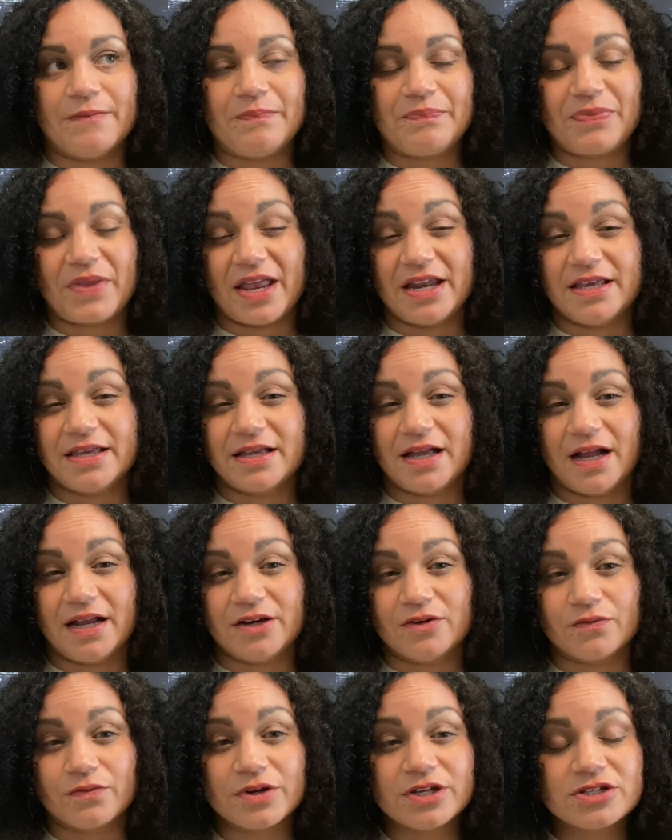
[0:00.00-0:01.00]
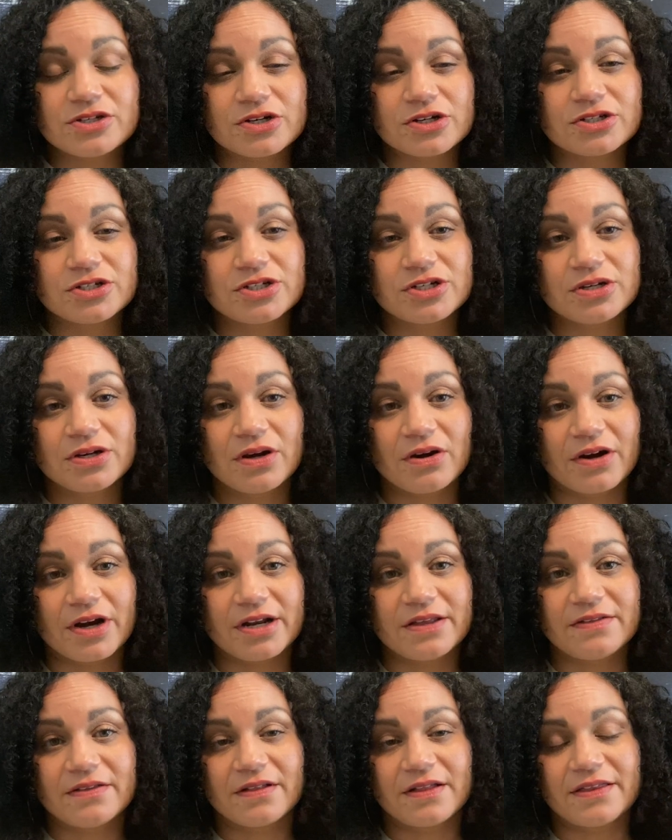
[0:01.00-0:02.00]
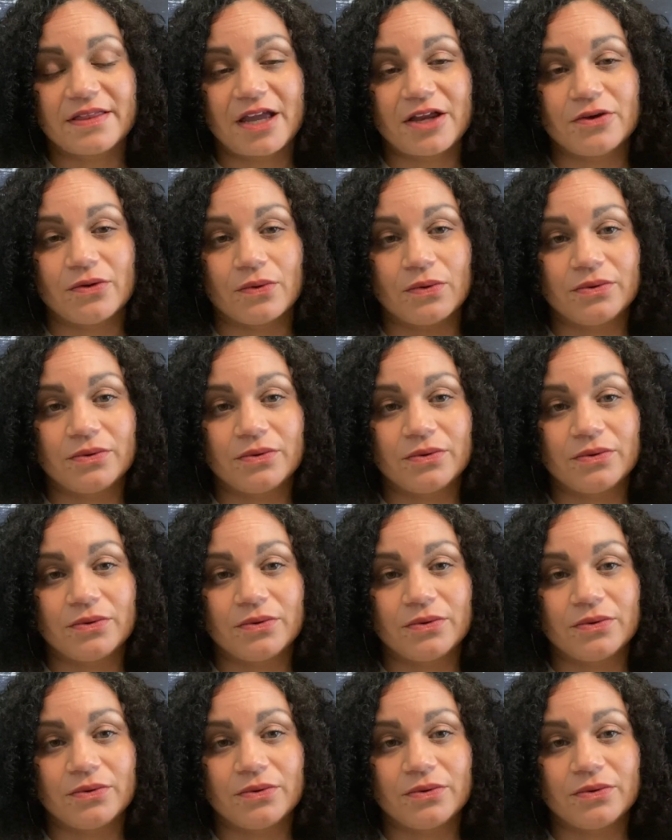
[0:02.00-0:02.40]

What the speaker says: any kind of research or anything like that your